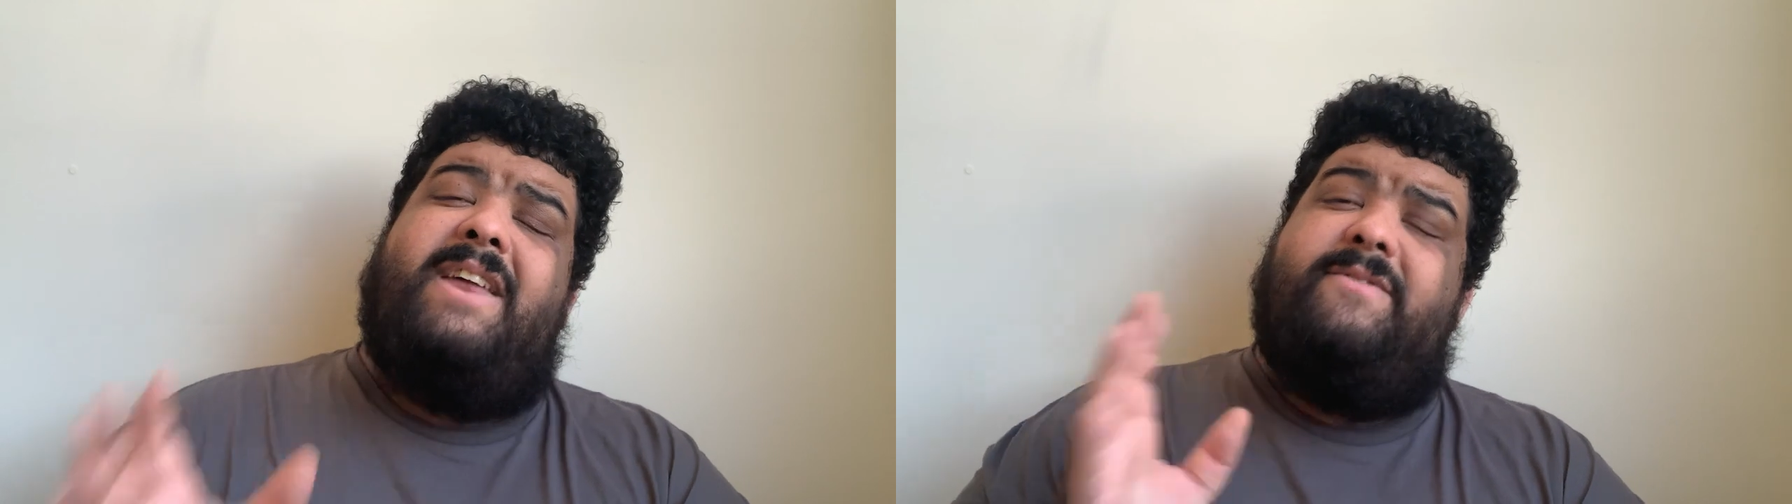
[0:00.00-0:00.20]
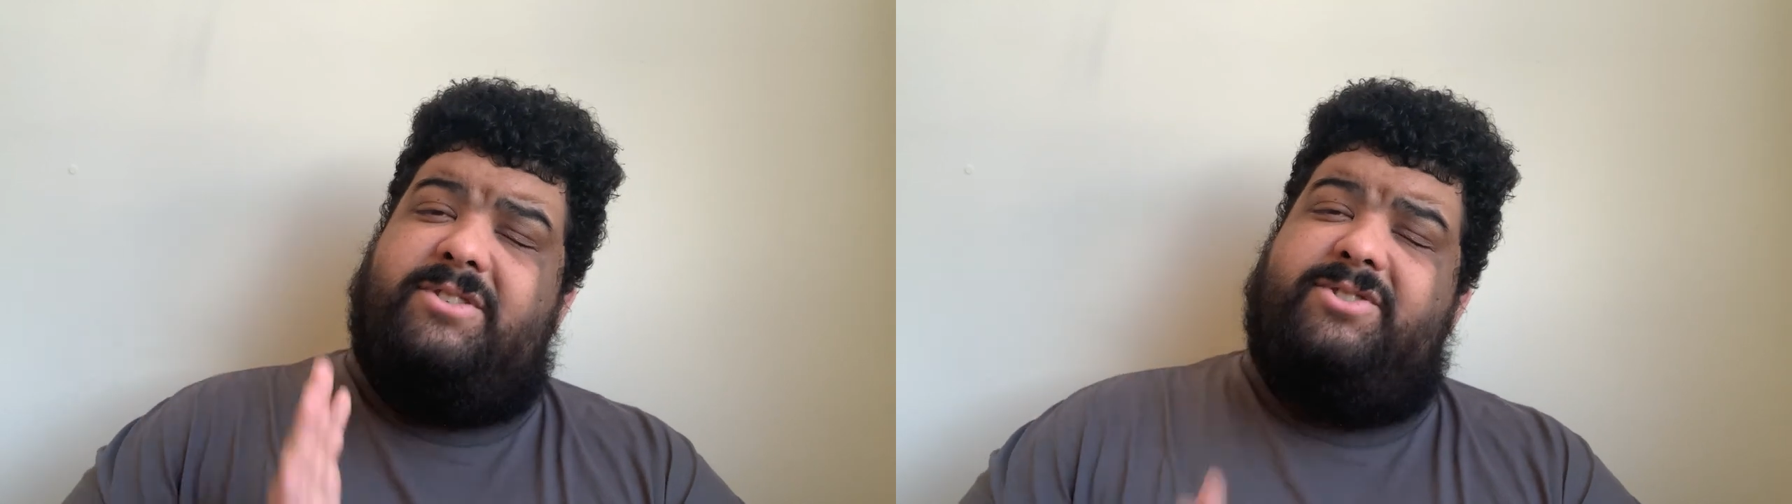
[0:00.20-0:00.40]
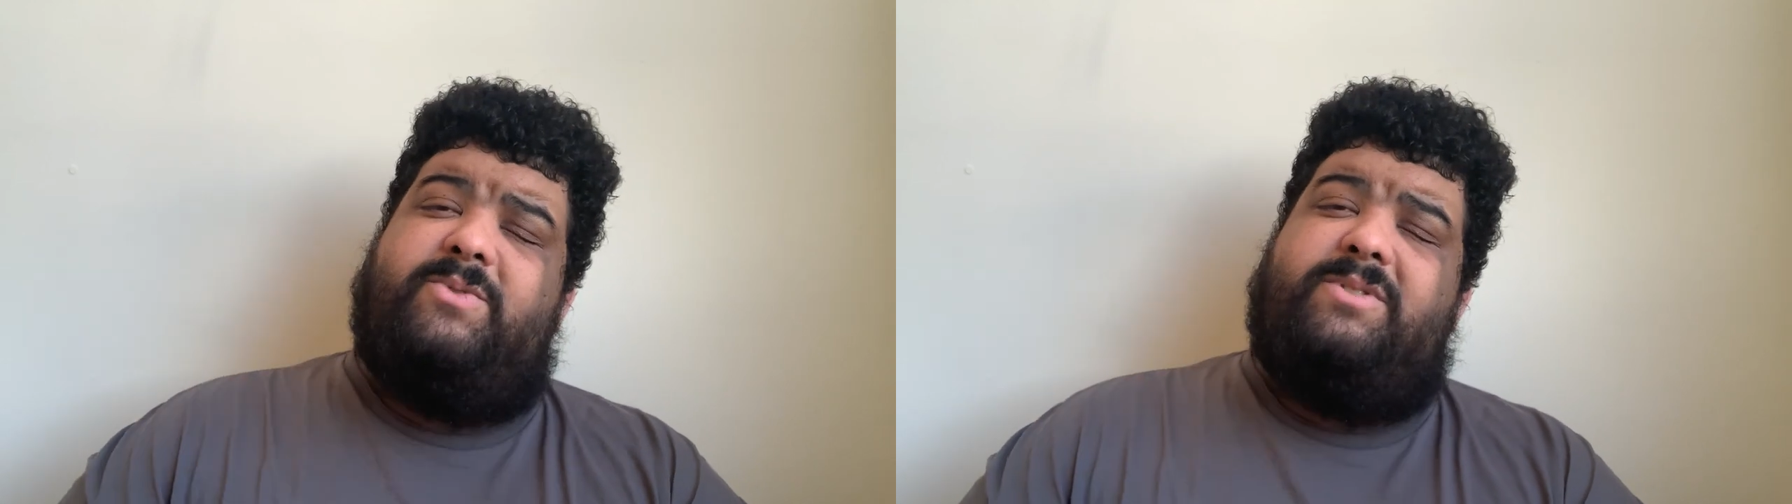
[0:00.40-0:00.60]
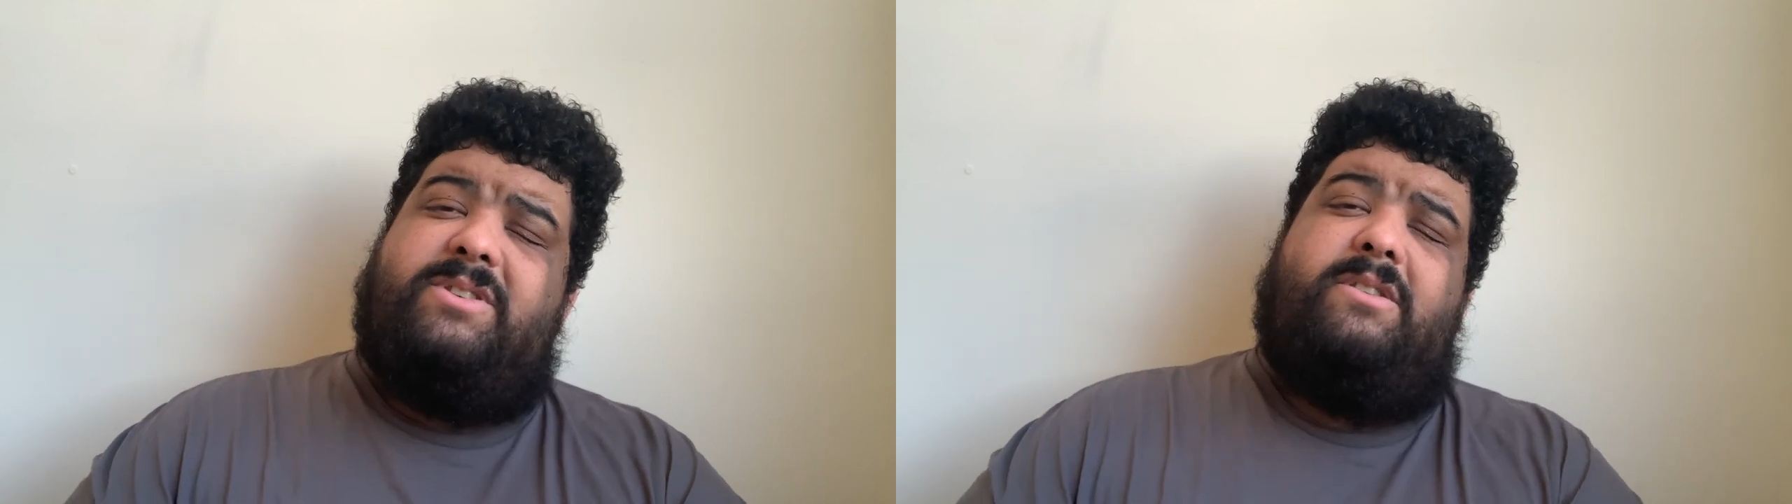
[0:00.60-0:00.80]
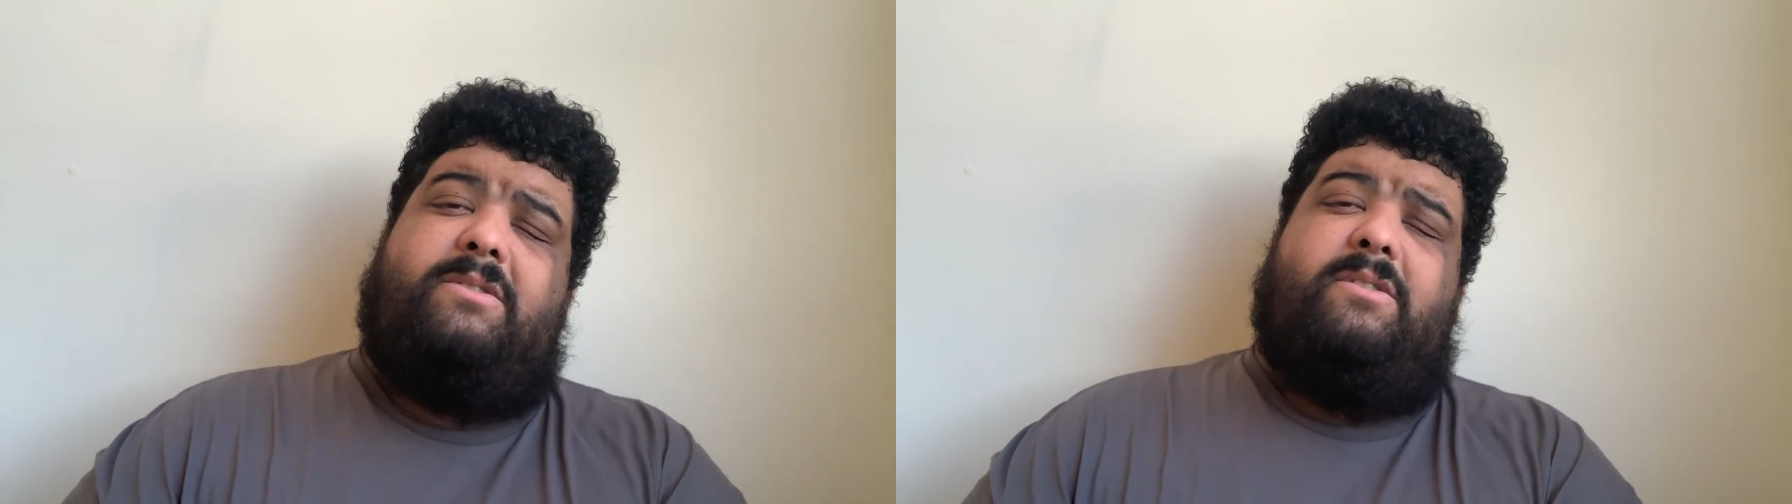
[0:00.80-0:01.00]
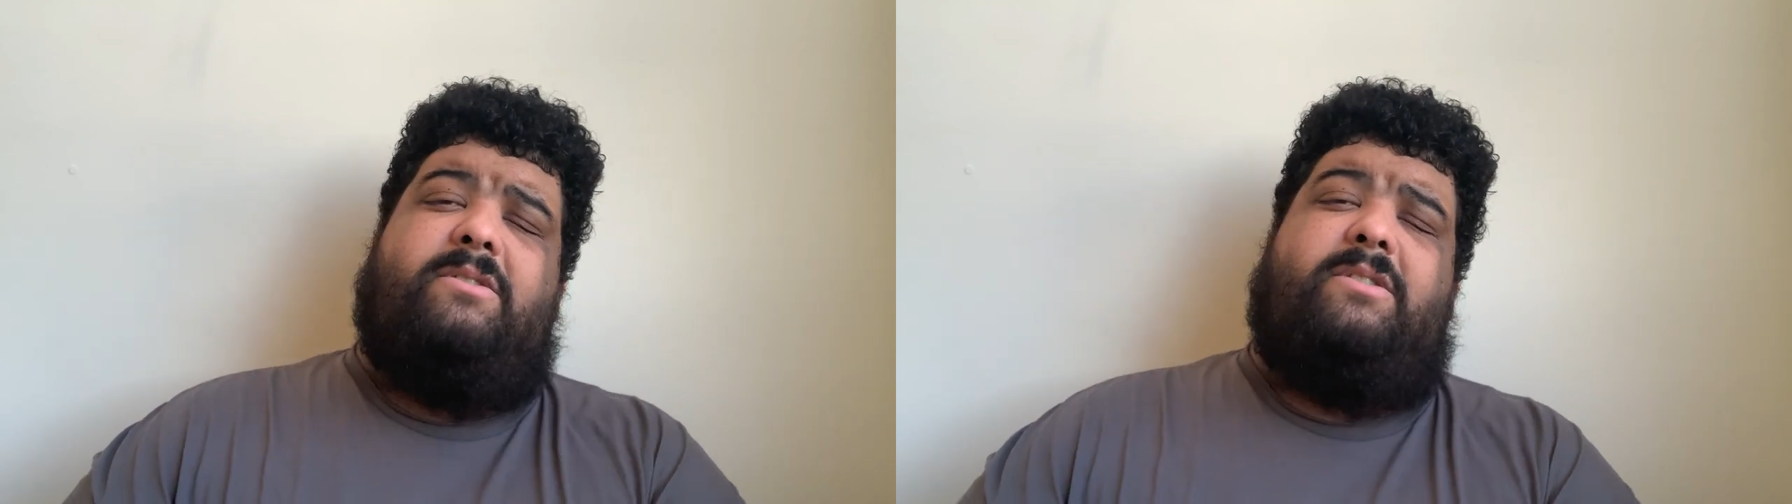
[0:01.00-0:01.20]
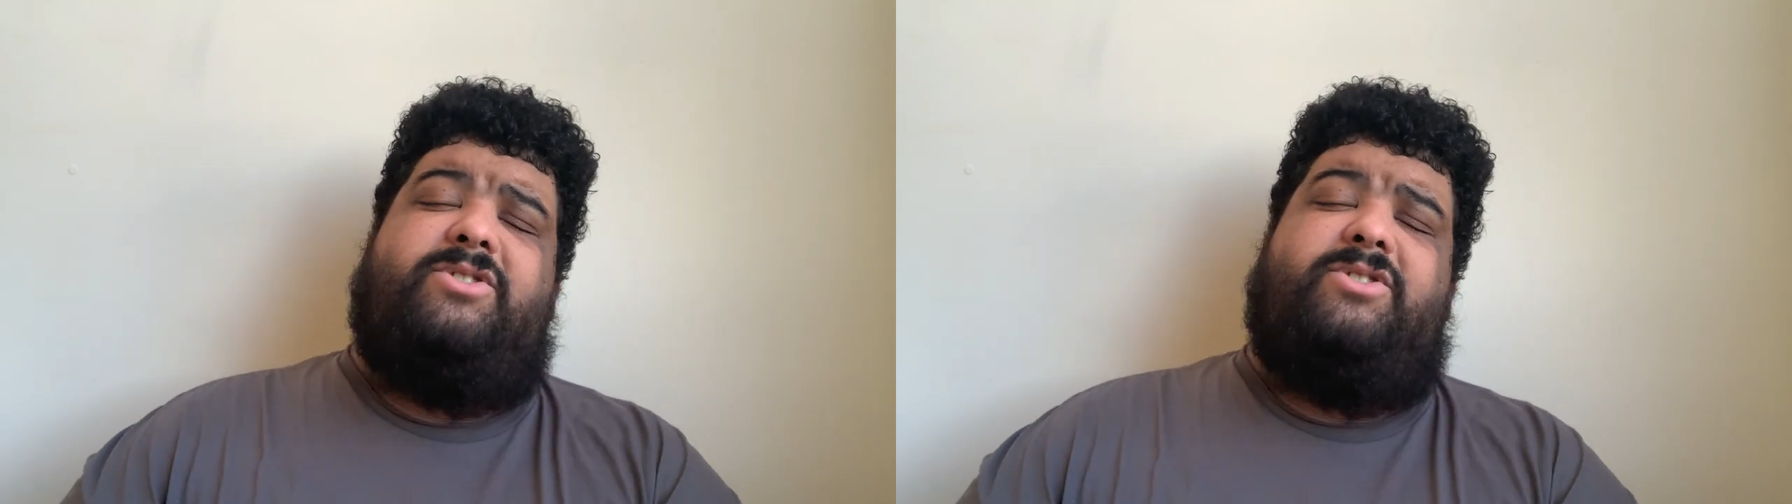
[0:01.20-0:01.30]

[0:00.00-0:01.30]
ever since she was a little girl,